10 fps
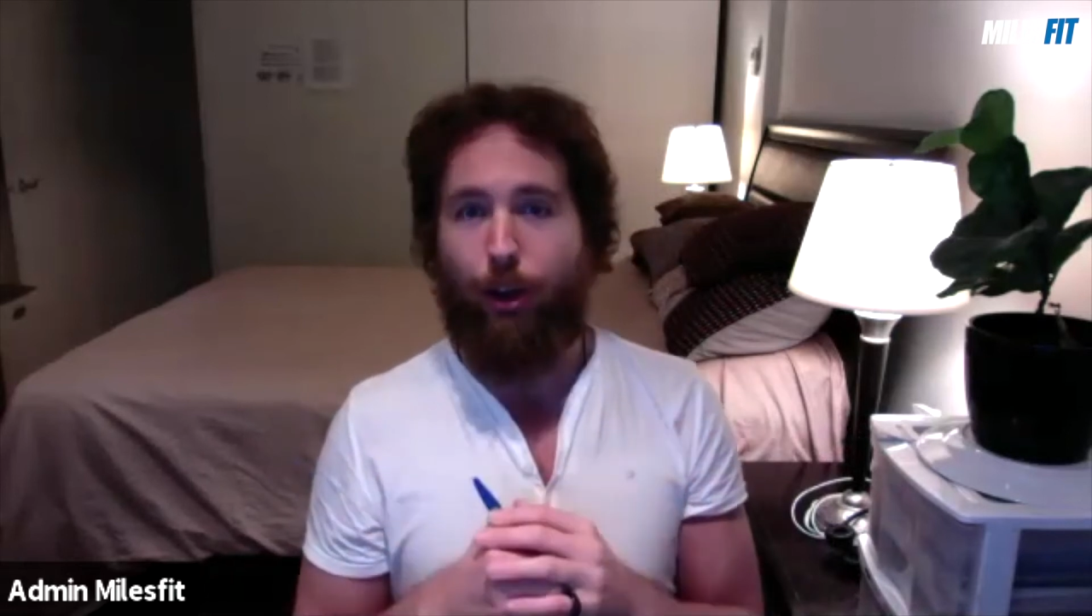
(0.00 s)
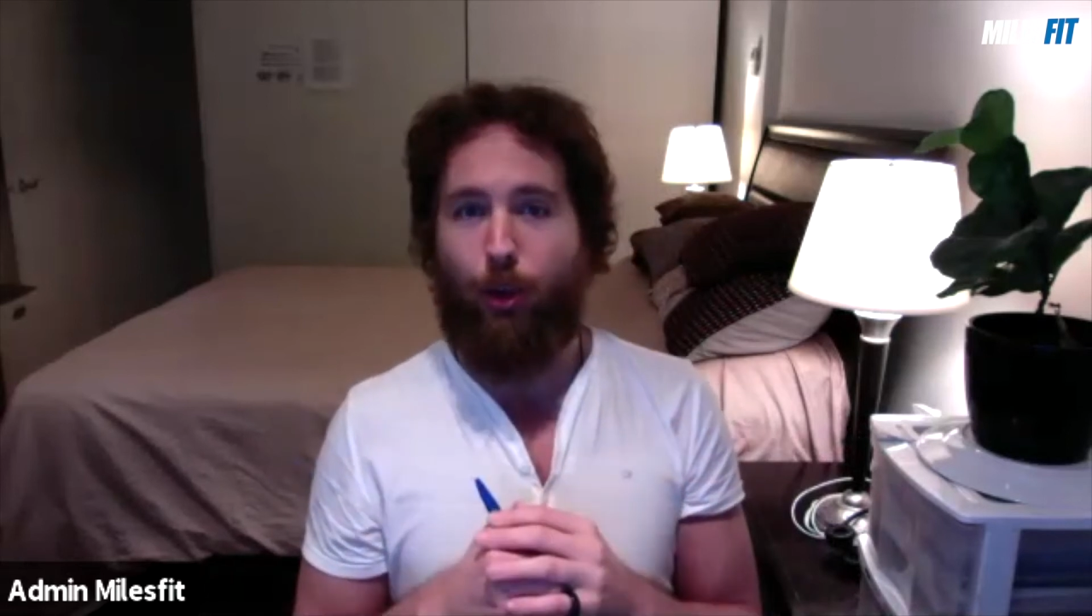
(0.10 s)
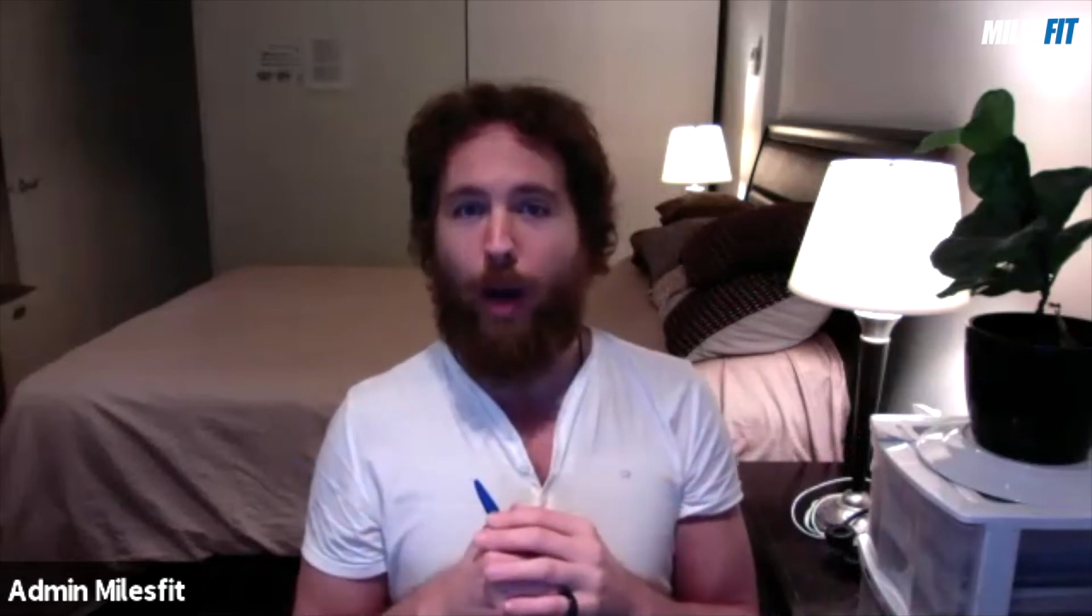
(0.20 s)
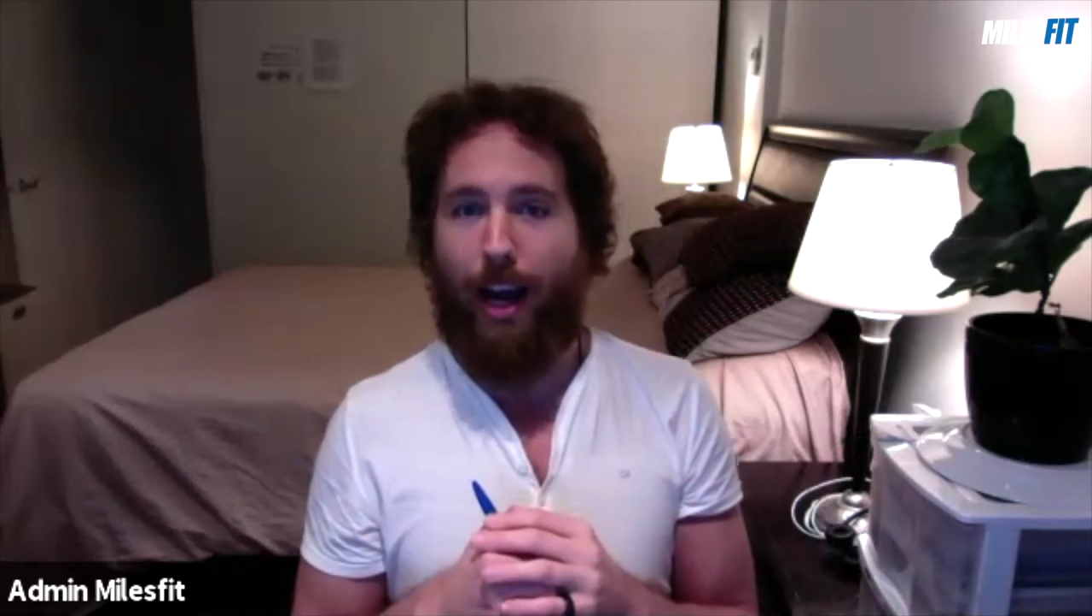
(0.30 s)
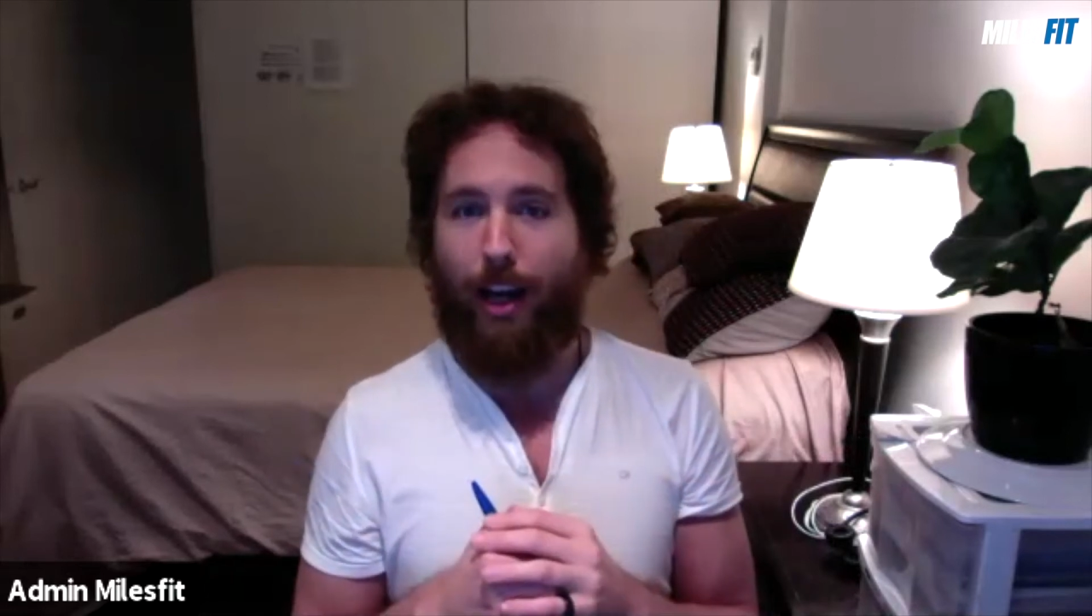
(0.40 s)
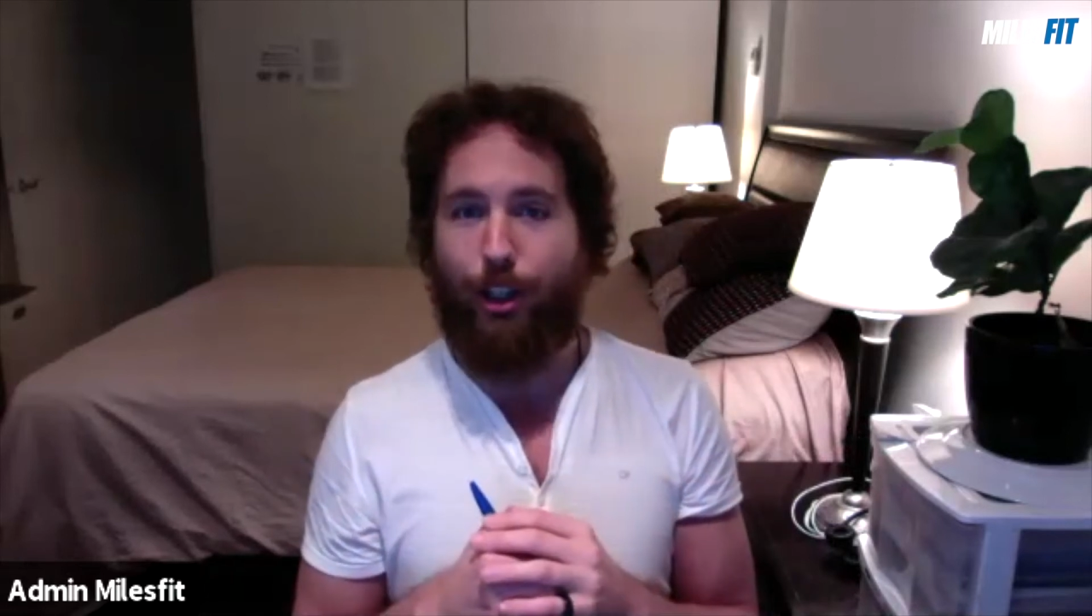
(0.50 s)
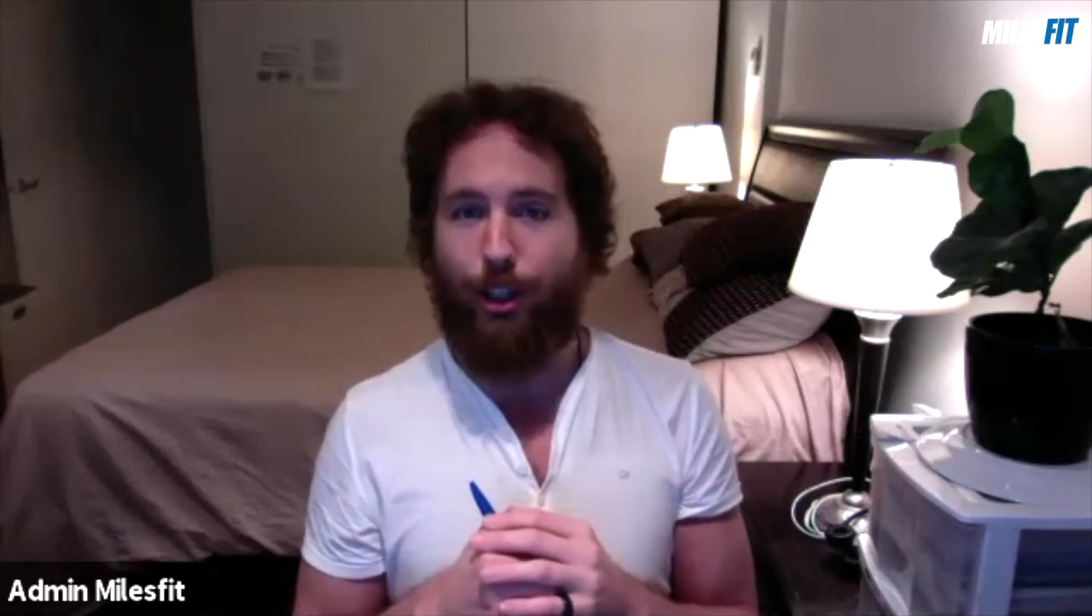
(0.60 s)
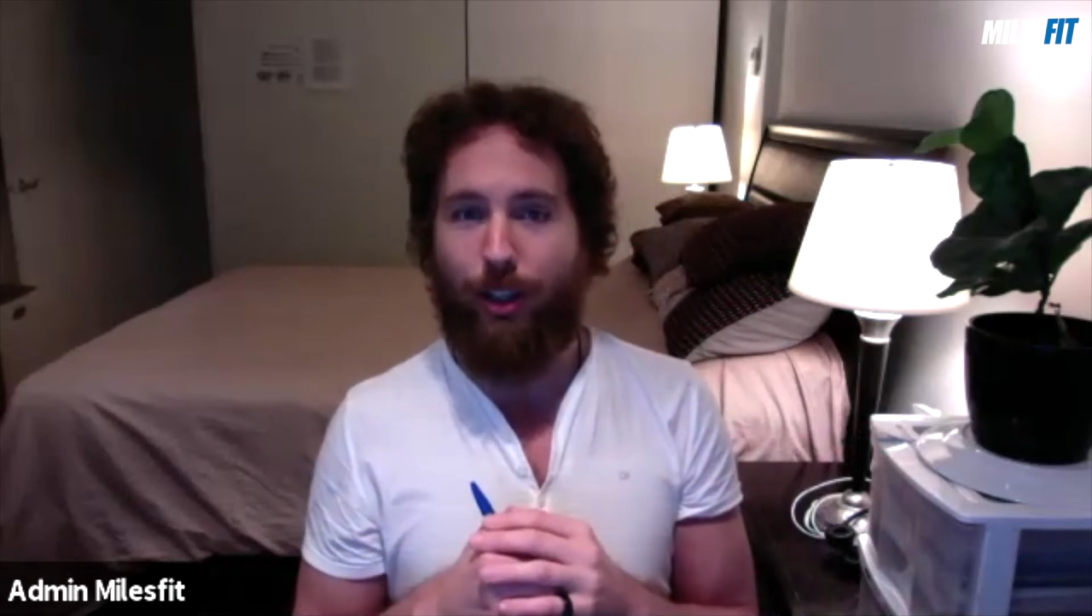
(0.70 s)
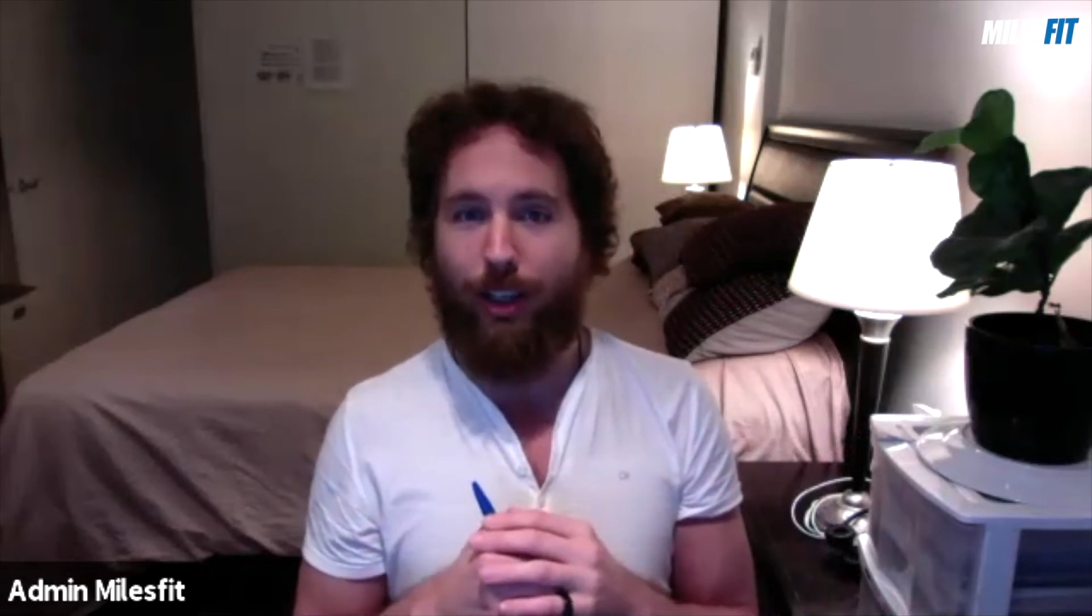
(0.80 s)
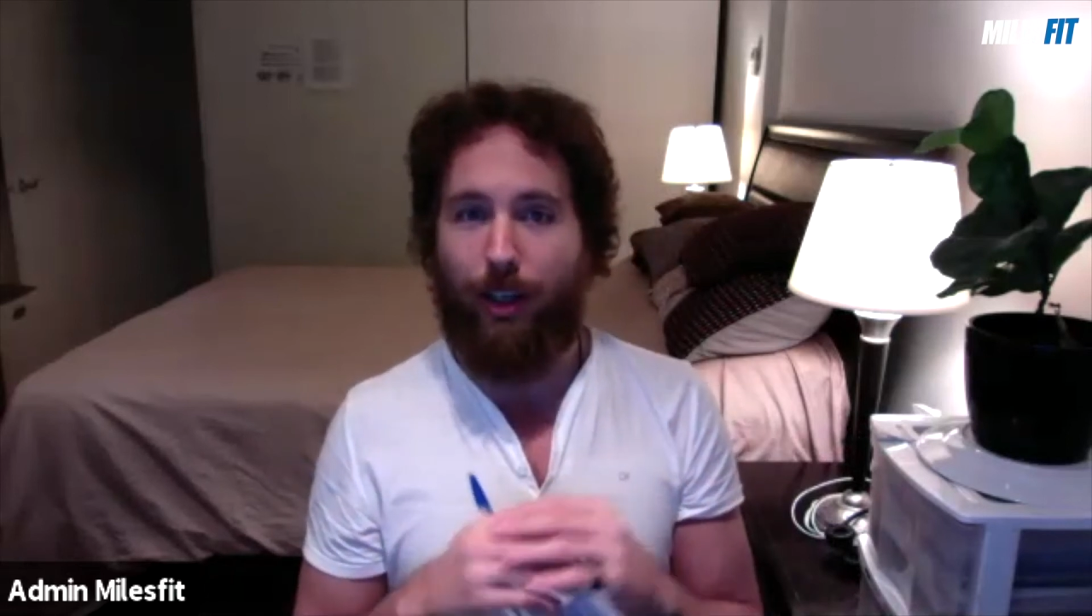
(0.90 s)
you
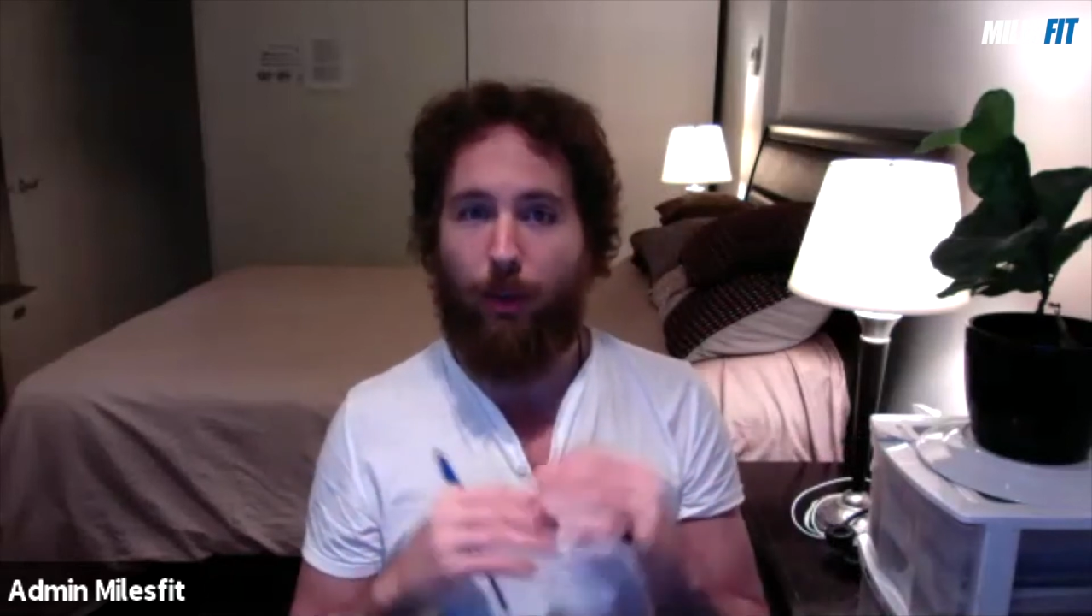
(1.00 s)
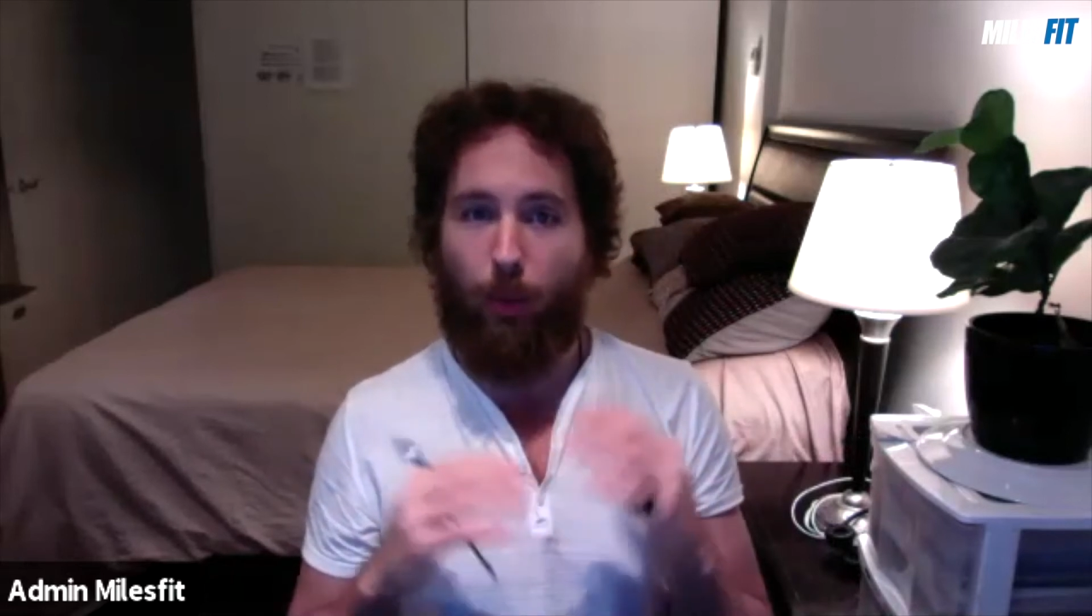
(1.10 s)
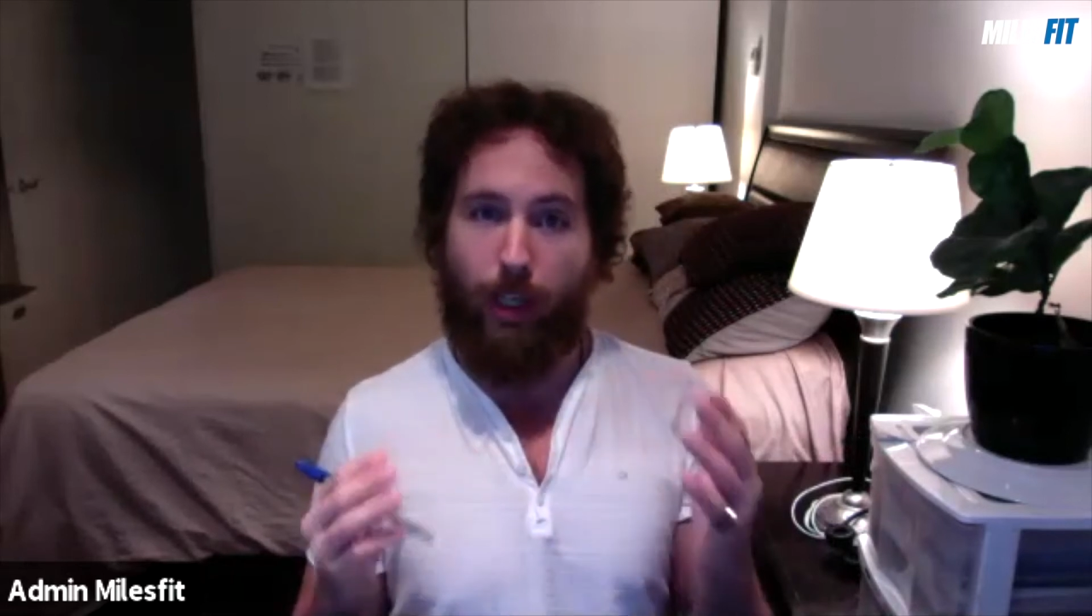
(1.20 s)
actually